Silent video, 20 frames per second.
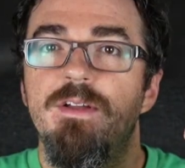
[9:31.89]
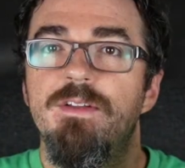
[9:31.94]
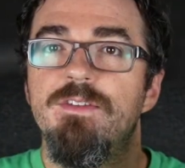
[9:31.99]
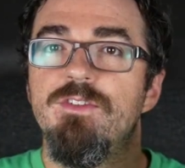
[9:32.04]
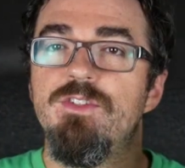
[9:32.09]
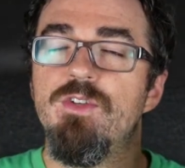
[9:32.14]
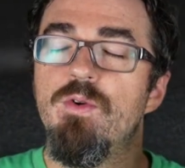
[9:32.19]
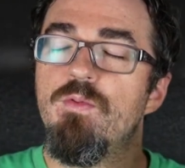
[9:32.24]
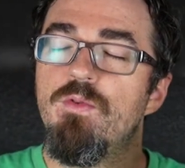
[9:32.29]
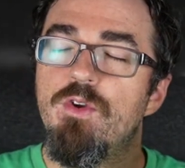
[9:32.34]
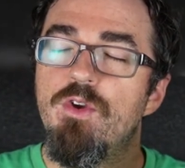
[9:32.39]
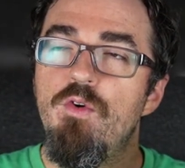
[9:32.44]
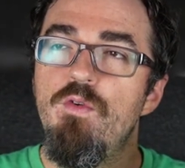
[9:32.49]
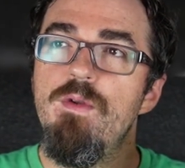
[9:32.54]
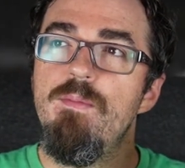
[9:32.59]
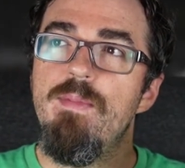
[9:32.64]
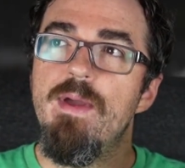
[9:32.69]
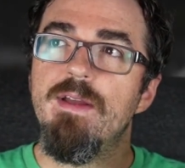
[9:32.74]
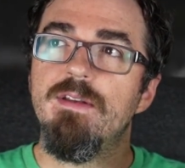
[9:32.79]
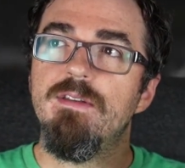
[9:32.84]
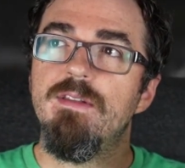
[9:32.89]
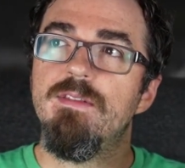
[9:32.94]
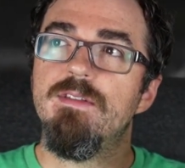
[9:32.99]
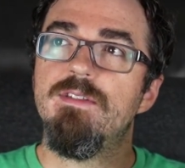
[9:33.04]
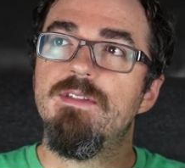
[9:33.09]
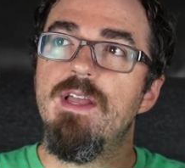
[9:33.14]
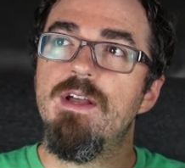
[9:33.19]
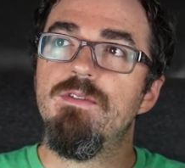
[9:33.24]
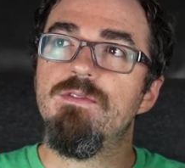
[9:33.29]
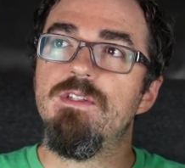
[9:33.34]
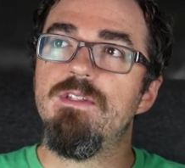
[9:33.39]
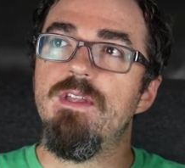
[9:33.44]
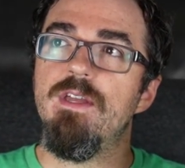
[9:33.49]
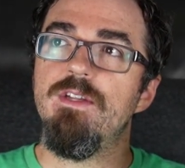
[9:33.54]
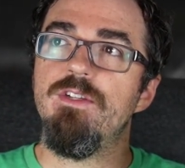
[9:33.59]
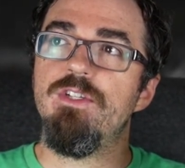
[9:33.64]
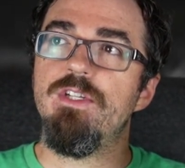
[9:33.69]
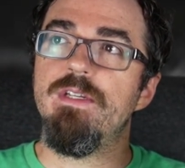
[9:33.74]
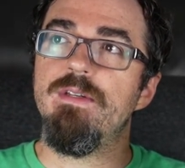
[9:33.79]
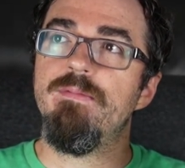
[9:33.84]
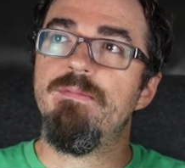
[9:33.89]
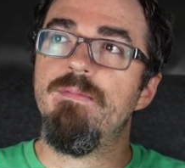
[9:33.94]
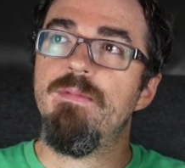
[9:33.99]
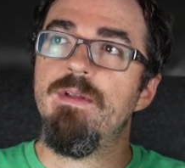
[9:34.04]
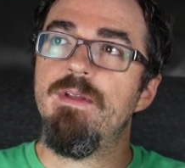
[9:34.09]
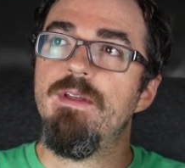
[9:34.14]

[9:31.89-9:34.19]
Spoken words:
So going back to the soundstaging,